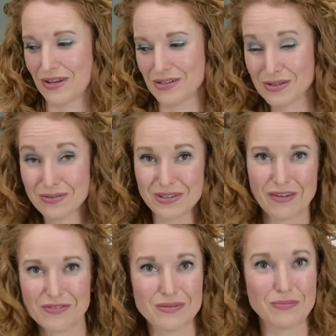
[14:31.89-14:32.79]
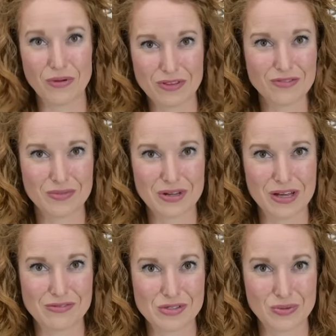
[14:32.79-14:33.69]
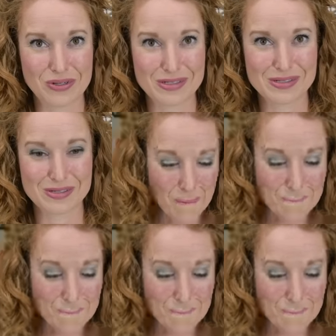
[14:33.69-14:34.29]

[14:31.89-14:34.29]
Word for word: Also love that both of them are cuff shorts.